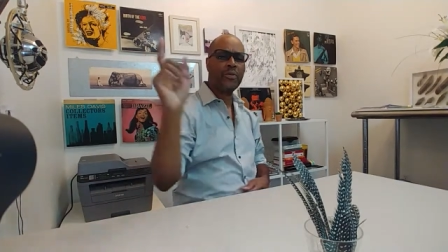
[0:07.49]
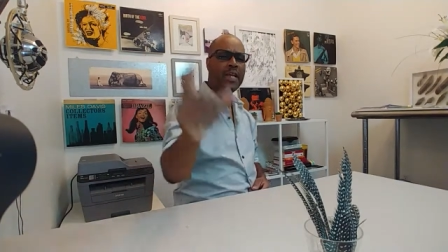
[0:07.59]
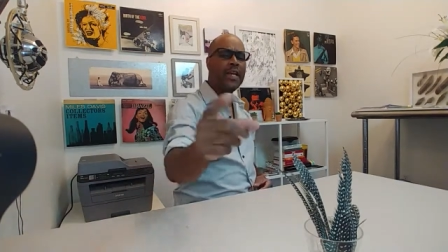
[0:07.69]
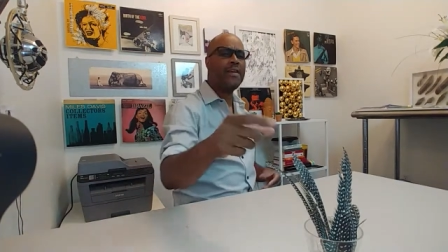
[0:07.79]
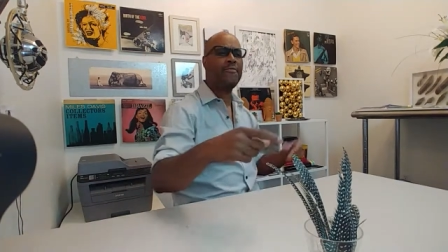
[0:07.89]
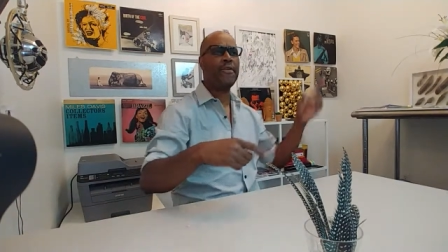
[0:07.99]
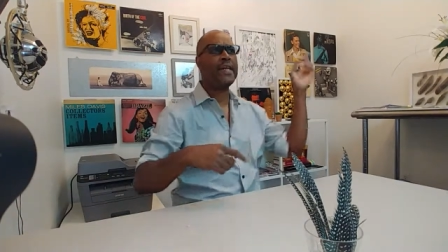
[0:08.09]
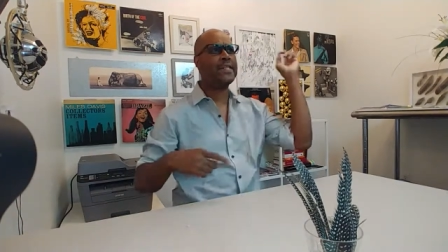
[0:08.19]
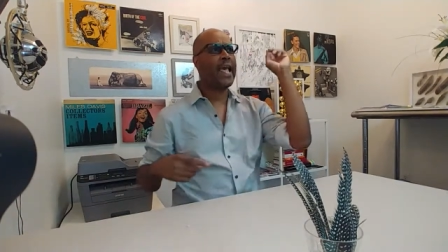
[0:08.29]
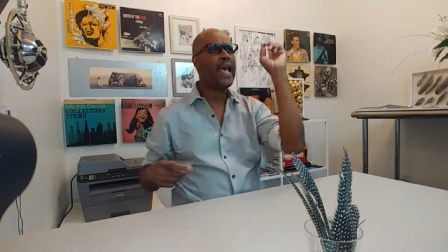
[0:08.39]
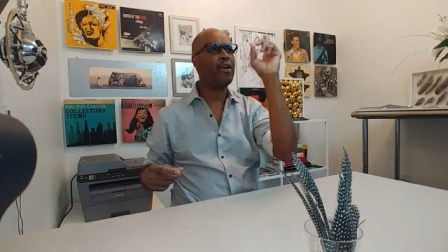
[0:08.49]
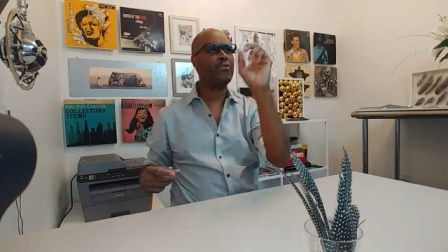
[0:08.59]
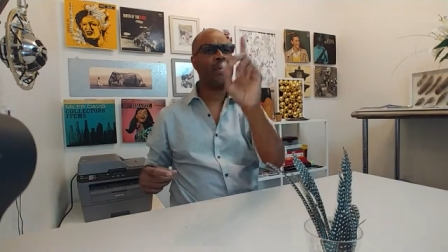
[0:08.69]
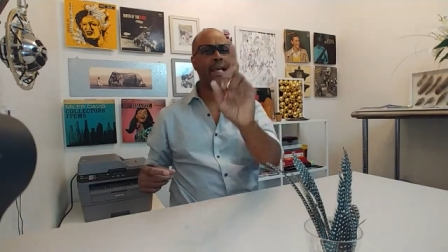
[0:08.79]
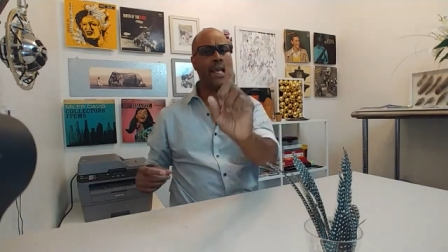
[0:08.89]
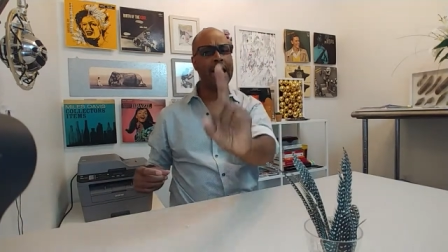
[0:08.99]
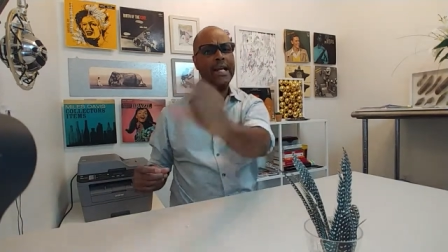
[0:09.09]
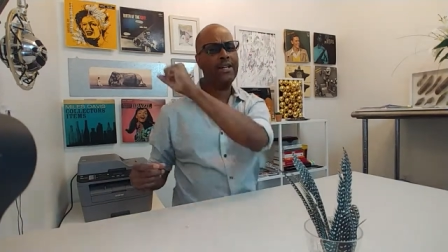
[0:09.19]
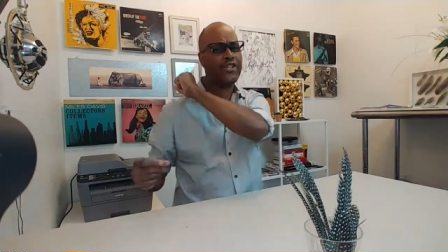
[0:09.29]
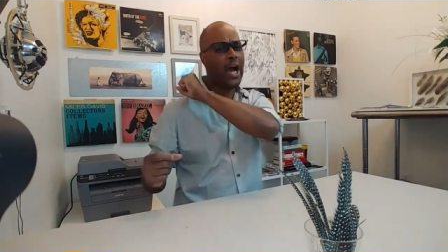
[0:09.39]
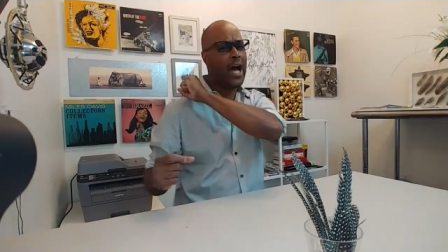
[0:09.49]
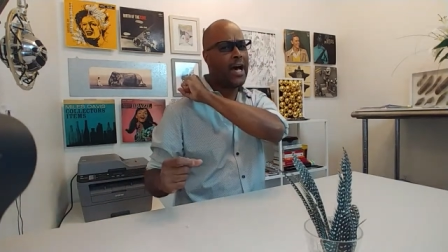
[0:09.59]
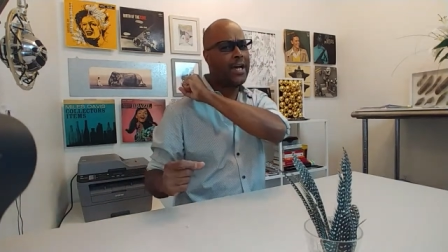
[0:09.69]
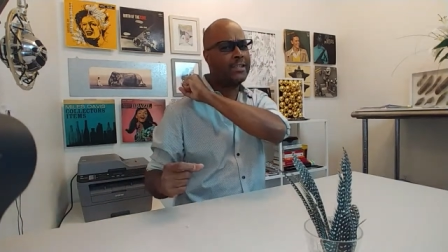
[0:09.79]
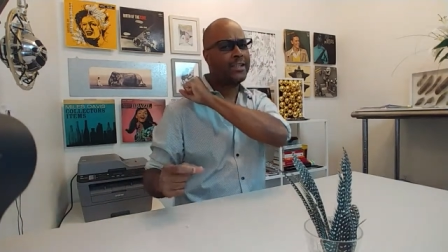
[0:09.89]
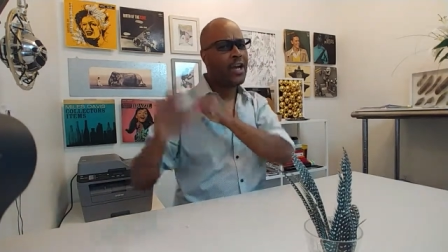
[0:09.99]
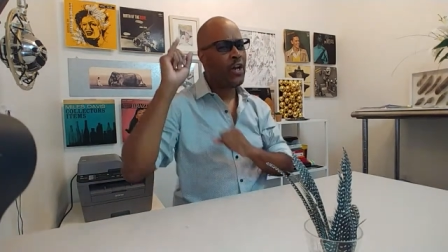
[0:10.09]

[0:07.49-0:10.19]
reinvent, and re-energize